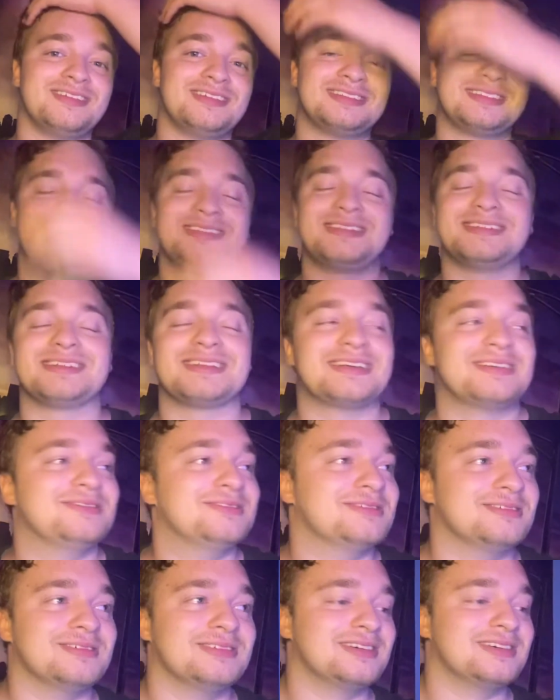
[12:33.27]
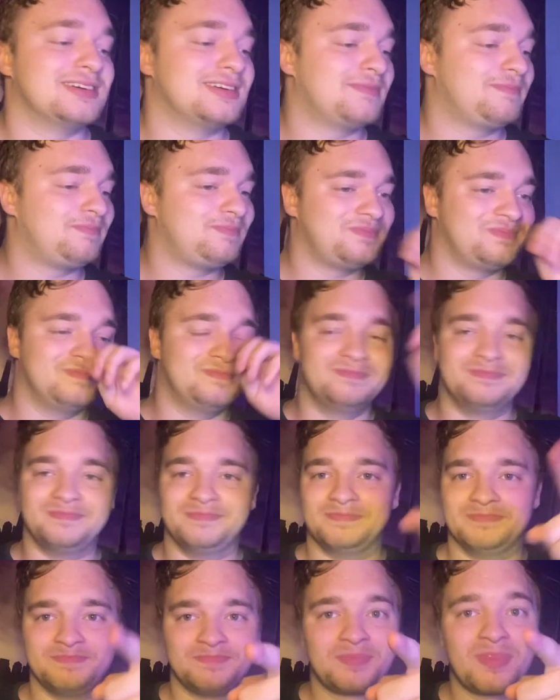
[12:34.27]
It's just like, oh.
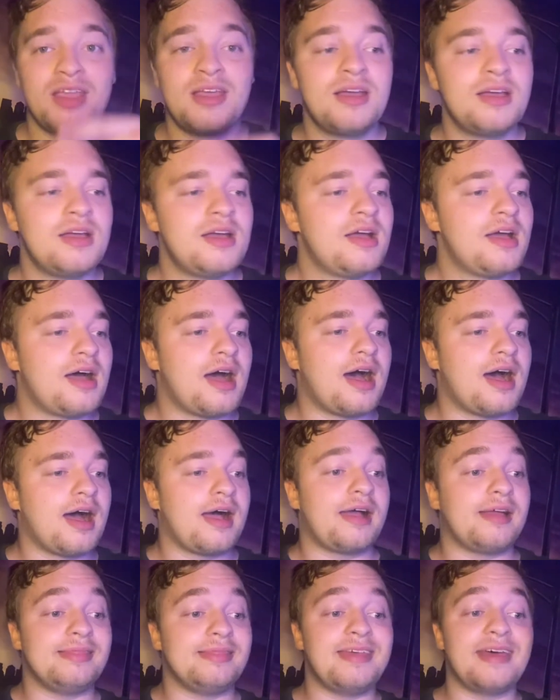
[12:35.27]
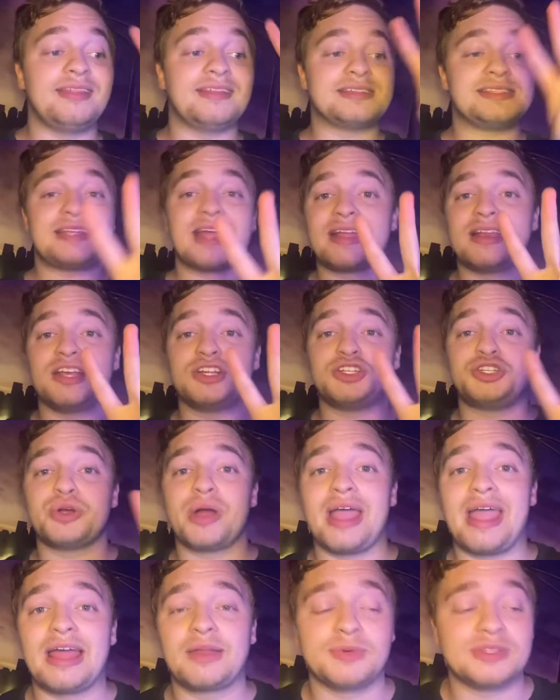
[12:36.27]
And then the second issue I
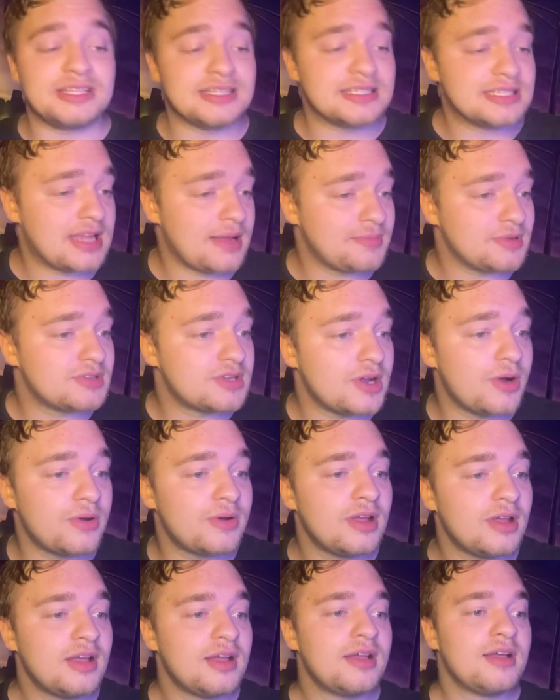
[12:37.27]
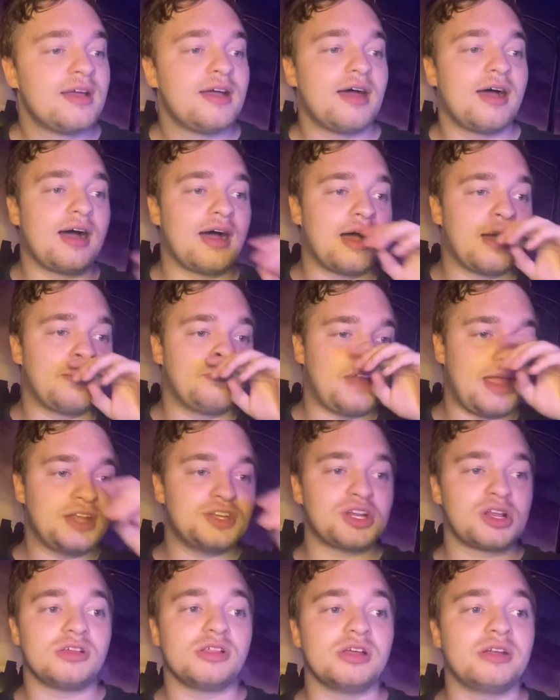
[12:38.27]
had with this episode,
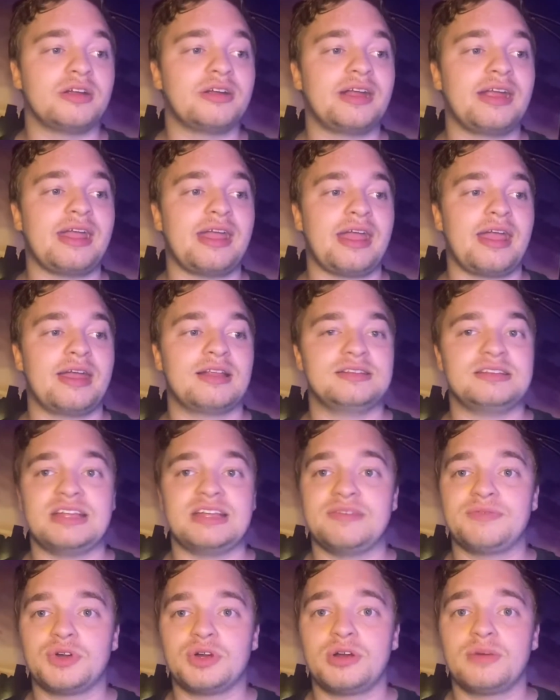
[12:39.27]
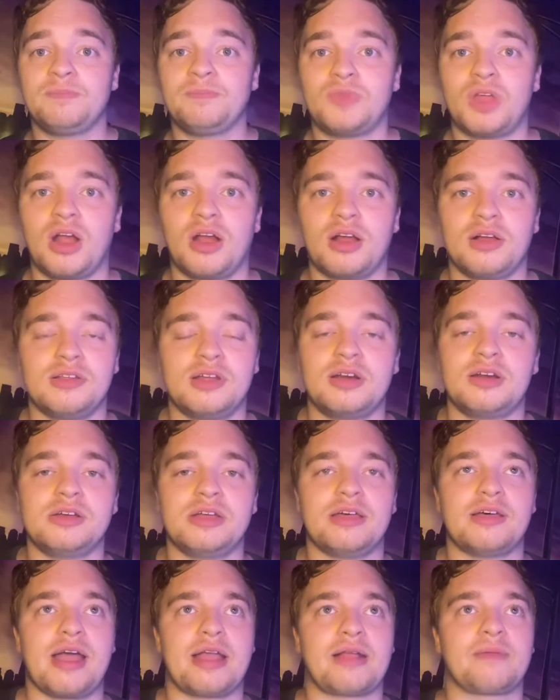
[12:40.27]
Agent Cleary and Deaver are
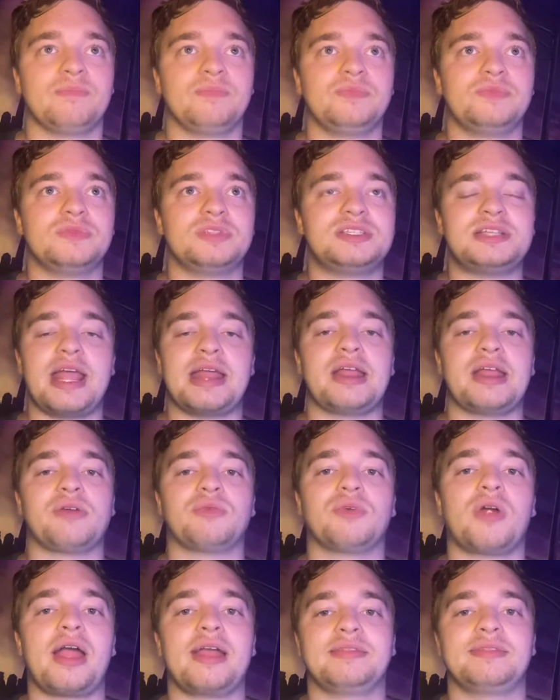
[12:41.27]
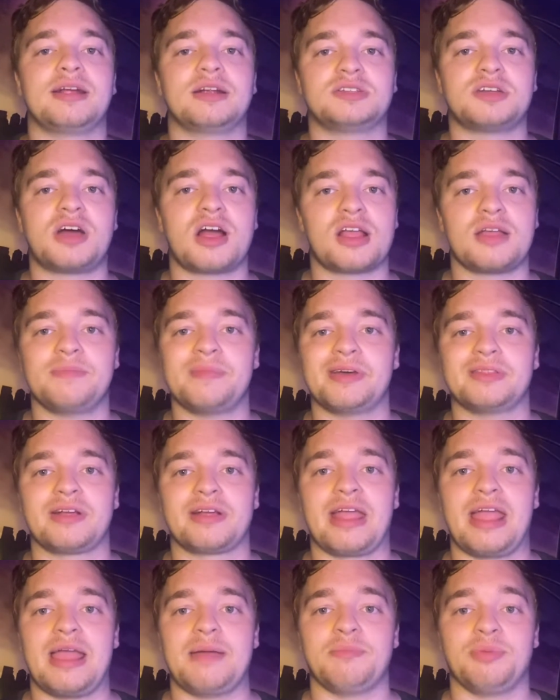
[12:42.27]
literally, like, standing right there talking about their
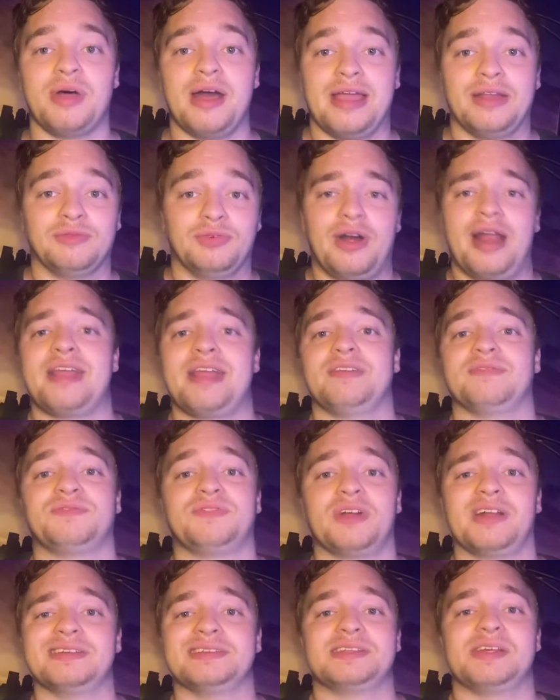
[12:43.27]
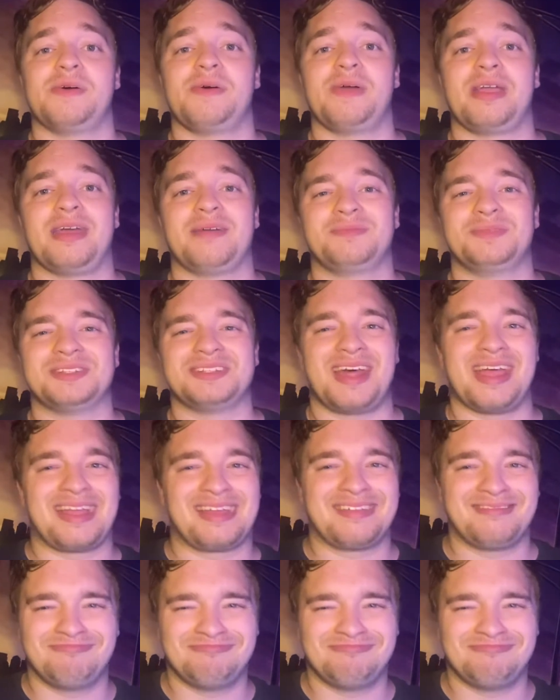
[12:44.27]
game plan right in front of Zoe. I'm just like,